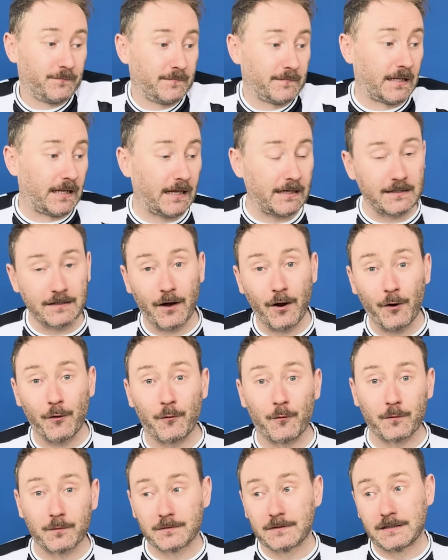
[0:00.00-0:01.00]
I don't
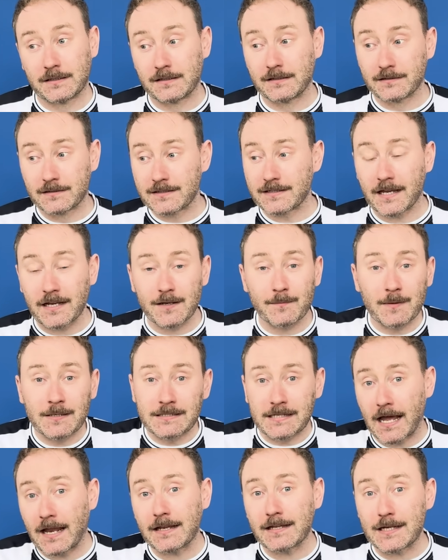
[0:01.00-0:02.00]
know.
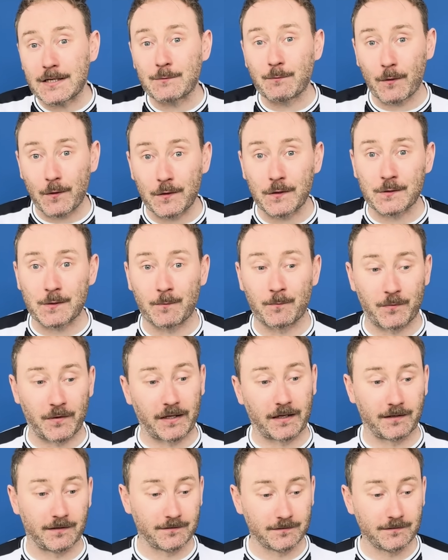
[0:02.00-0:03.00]
Sentimentality is worth
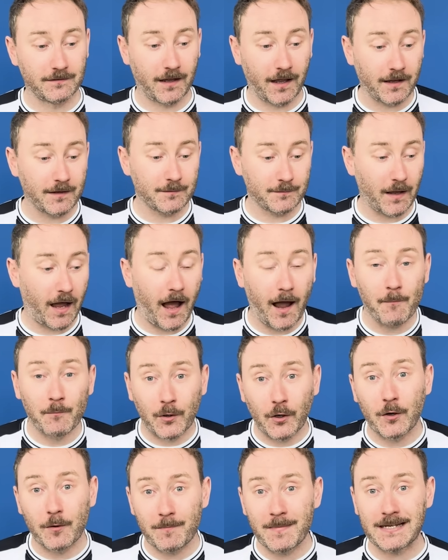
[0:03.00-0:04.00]
something. I'm
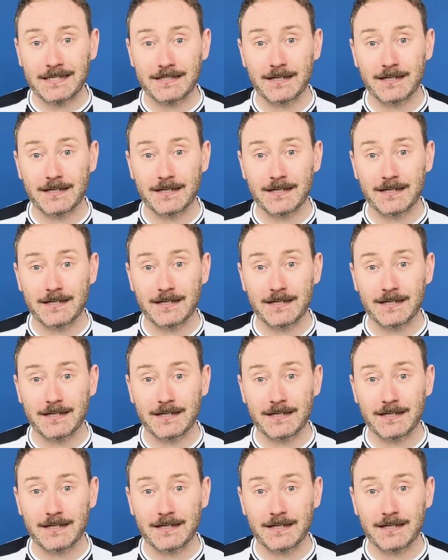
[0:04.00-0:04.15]
going to miss